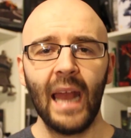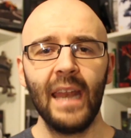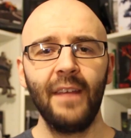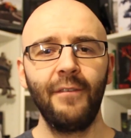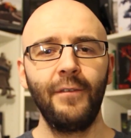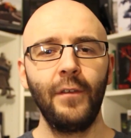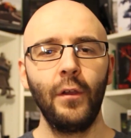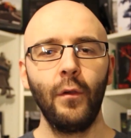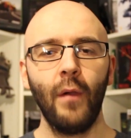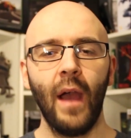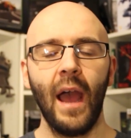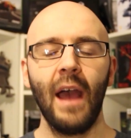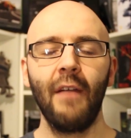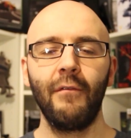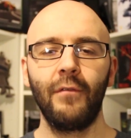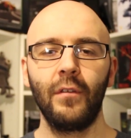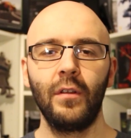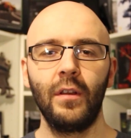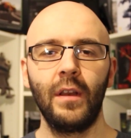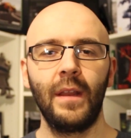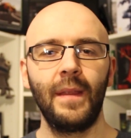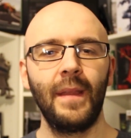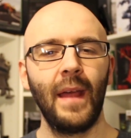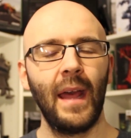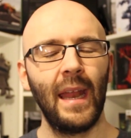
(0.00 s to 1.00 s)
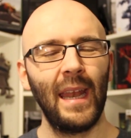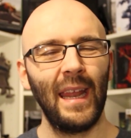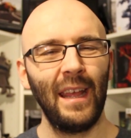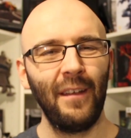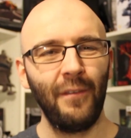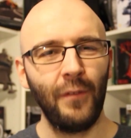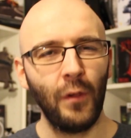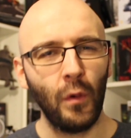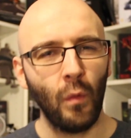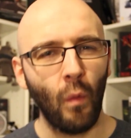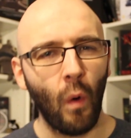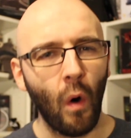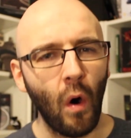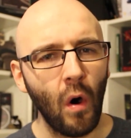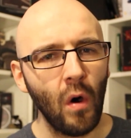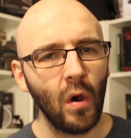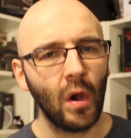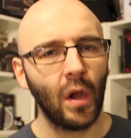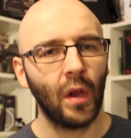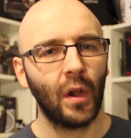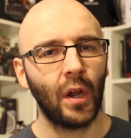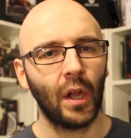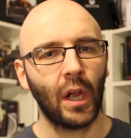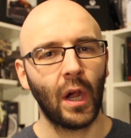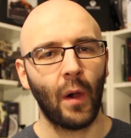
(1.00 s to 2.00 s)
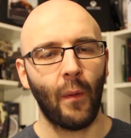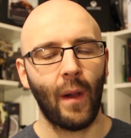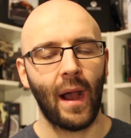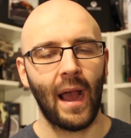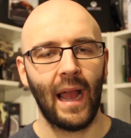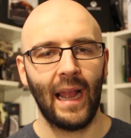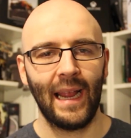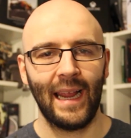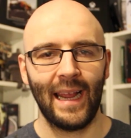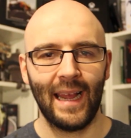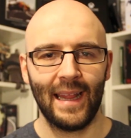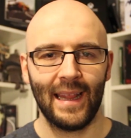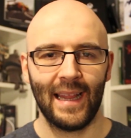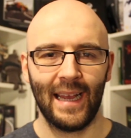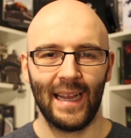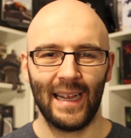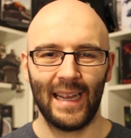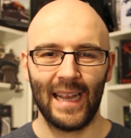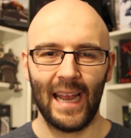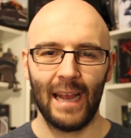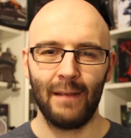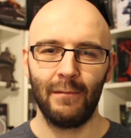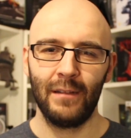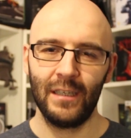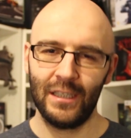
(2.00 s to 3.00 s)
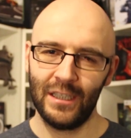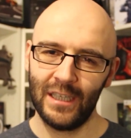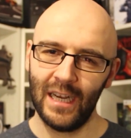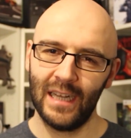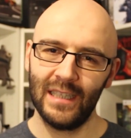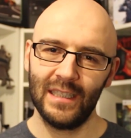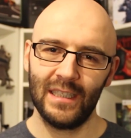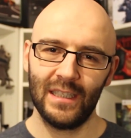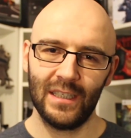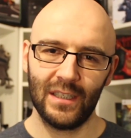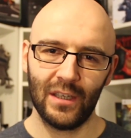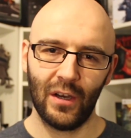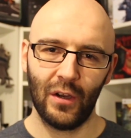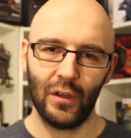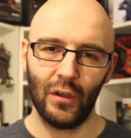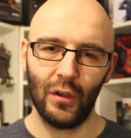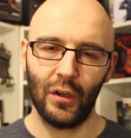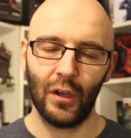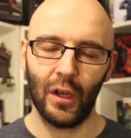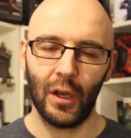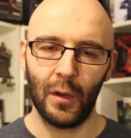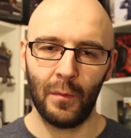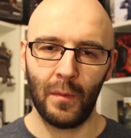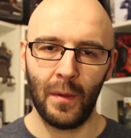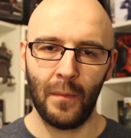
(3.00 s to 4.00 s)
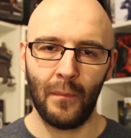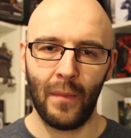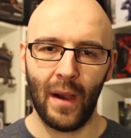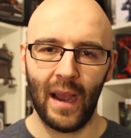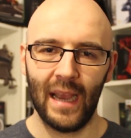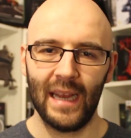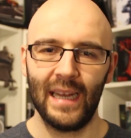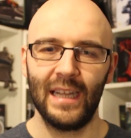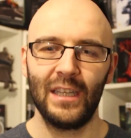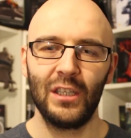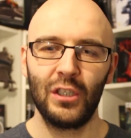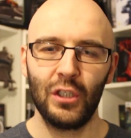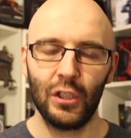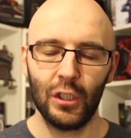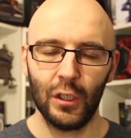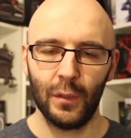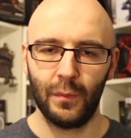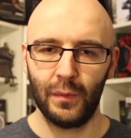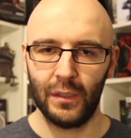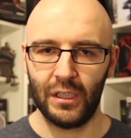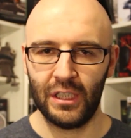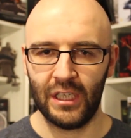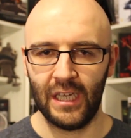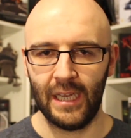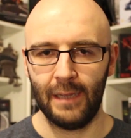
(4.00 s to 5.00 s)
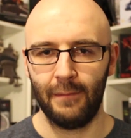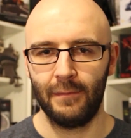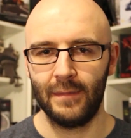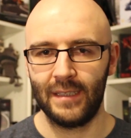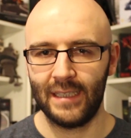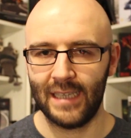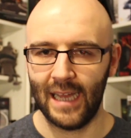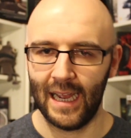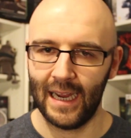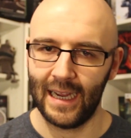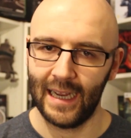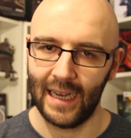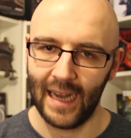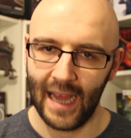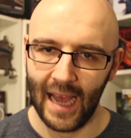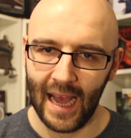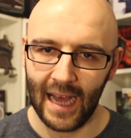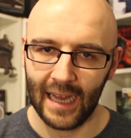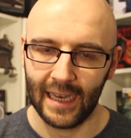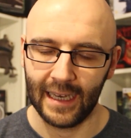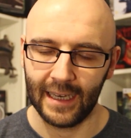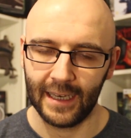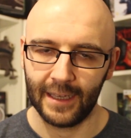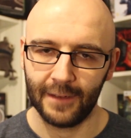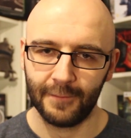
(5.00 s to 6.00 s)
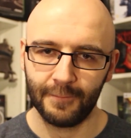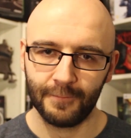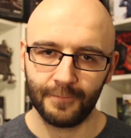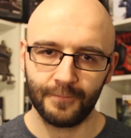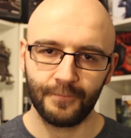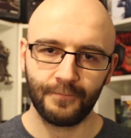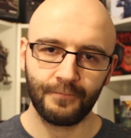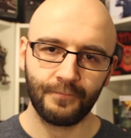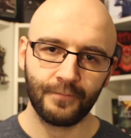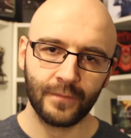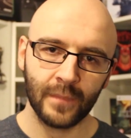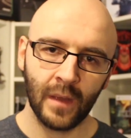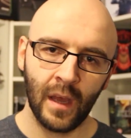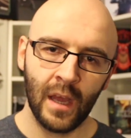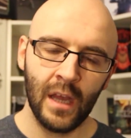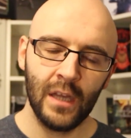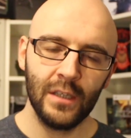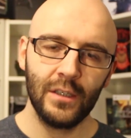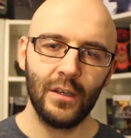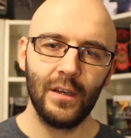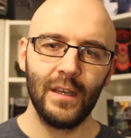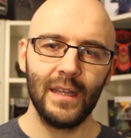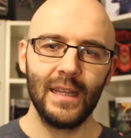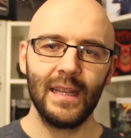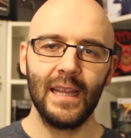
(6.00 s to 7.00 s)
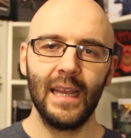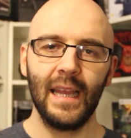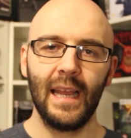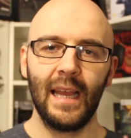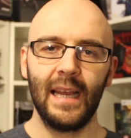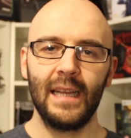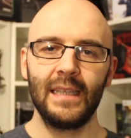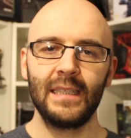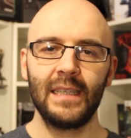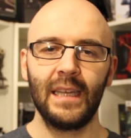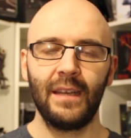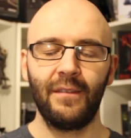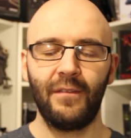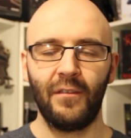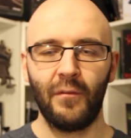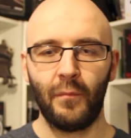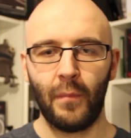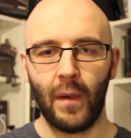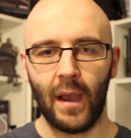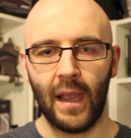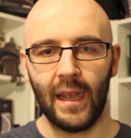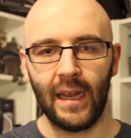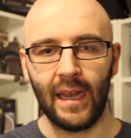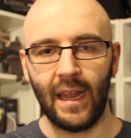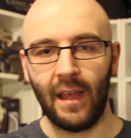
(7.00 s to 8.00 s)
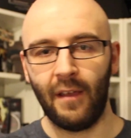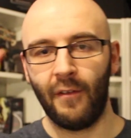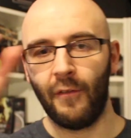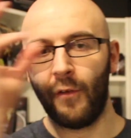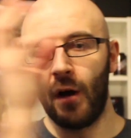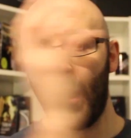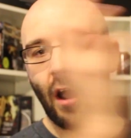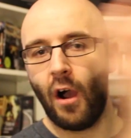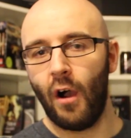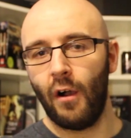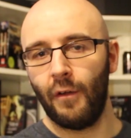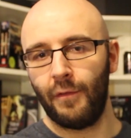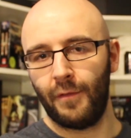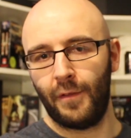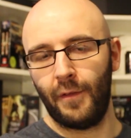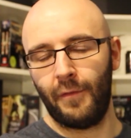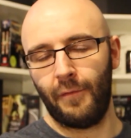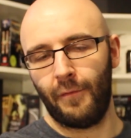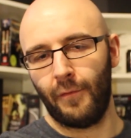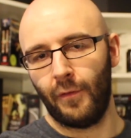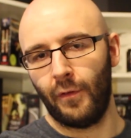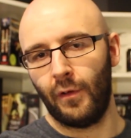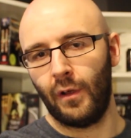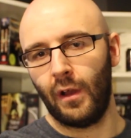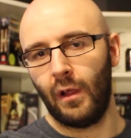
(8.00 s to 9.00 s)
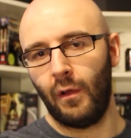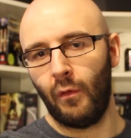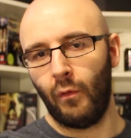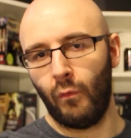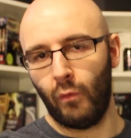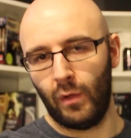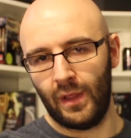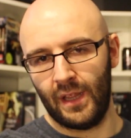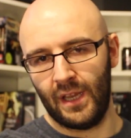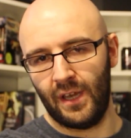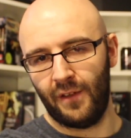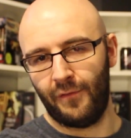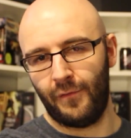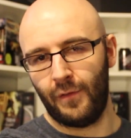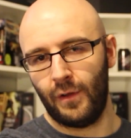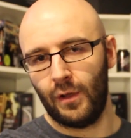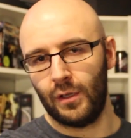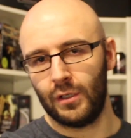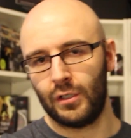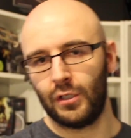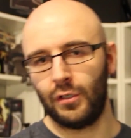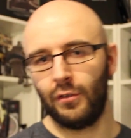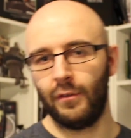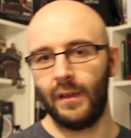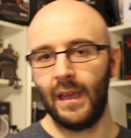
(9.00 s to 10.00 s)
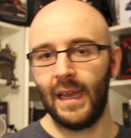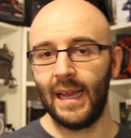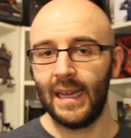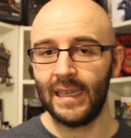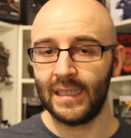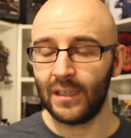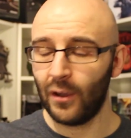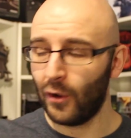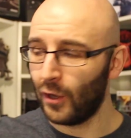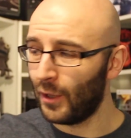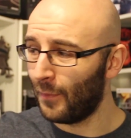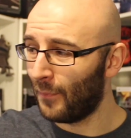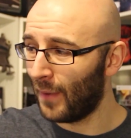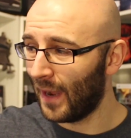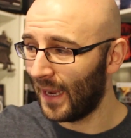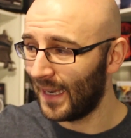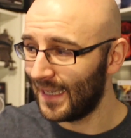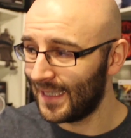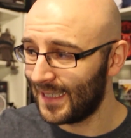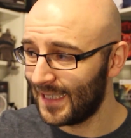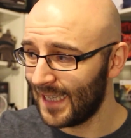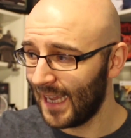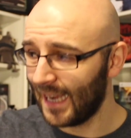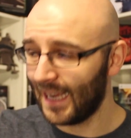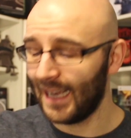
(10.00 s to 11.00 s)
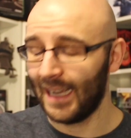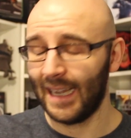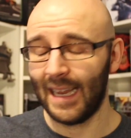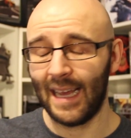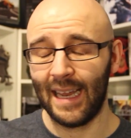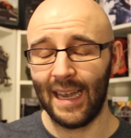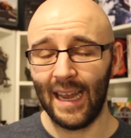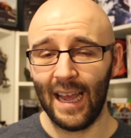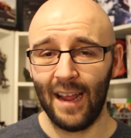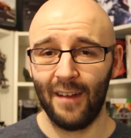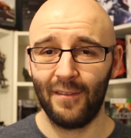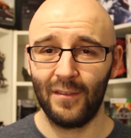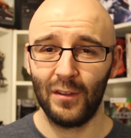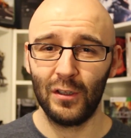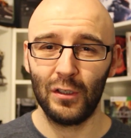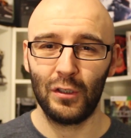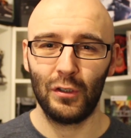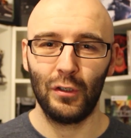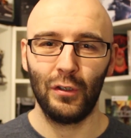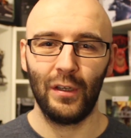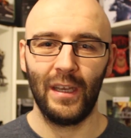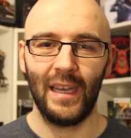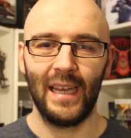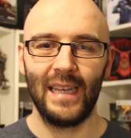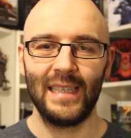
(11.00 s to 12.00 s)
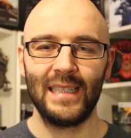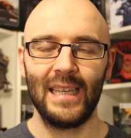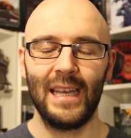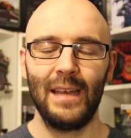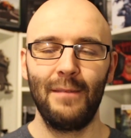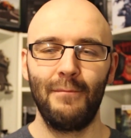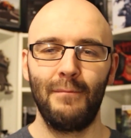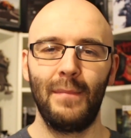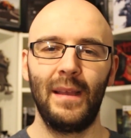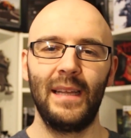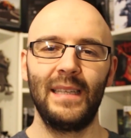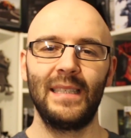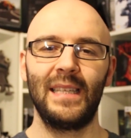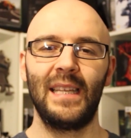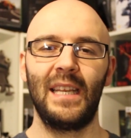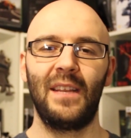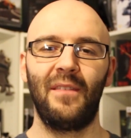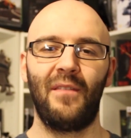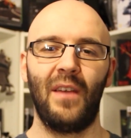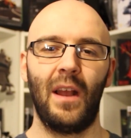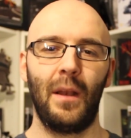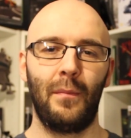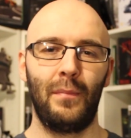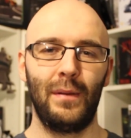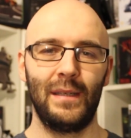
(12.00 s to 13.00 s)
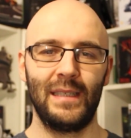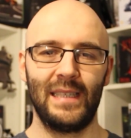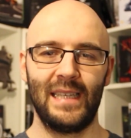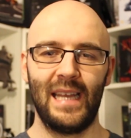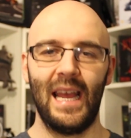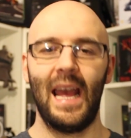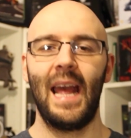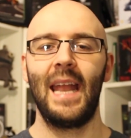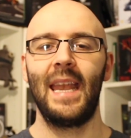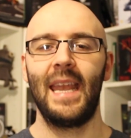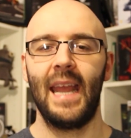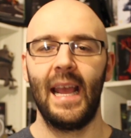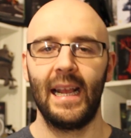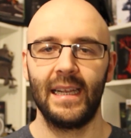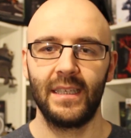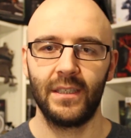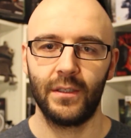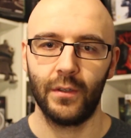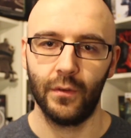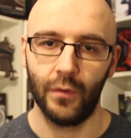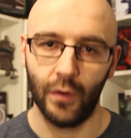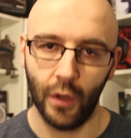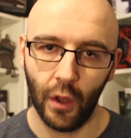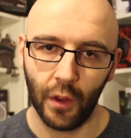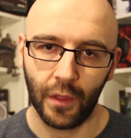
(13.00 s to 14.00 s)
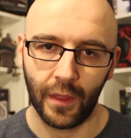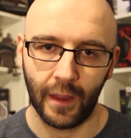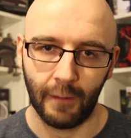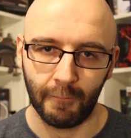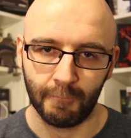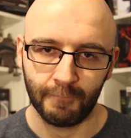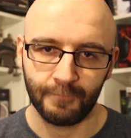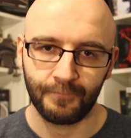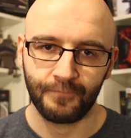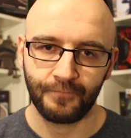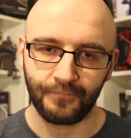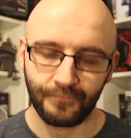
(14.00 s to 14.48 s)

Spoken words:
And if you haven't, then if you are going to go out and get that game, the chances are you're going to be buying it super cheap second hand. So the thing is, if you're buying it off the front within the first 2 years, or you're buying it second hand after the 2 years, it means the developers get next to nothing.